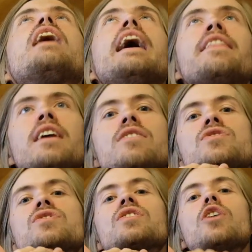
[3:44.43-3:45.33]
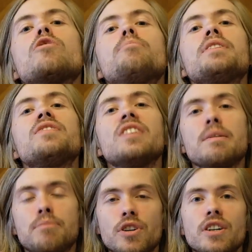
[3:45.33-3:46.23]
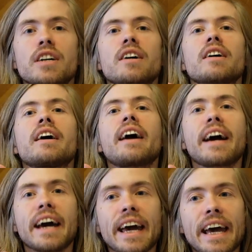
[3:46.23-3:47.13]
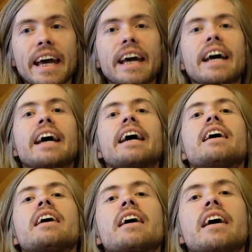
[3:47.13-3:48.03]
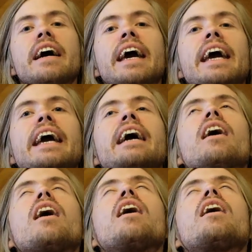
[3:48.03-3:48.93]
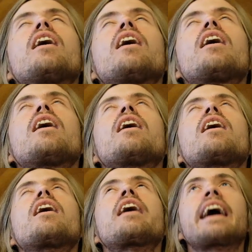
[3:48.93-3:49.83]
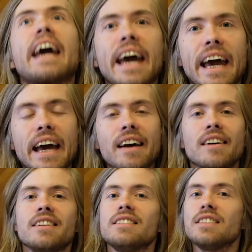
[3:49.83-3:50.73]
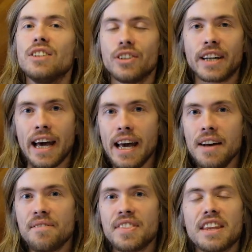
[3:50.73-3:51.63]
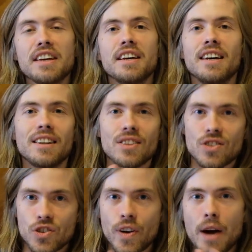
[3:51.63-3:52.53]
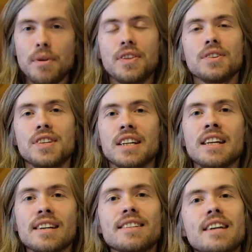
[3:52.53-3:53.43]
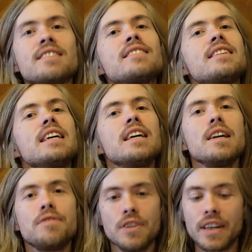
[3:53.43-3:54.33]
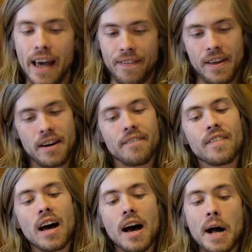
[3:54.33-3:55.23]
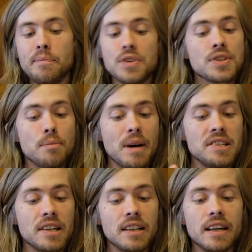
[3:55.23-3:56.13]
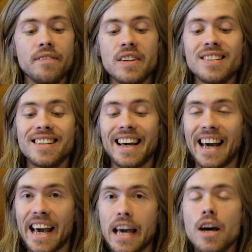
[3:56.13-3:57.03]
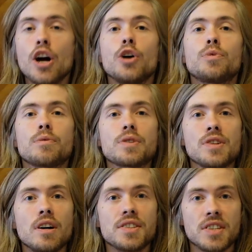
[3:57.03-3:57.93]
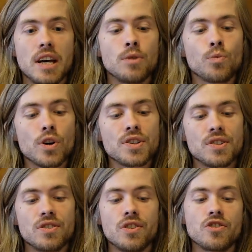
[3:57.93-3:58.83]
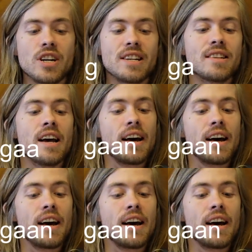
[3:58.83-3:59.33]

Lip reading: and then just go a bit deeper. G, G, G. Okay? Try with those techniques and see if you get there. So basically, this G would result in words such as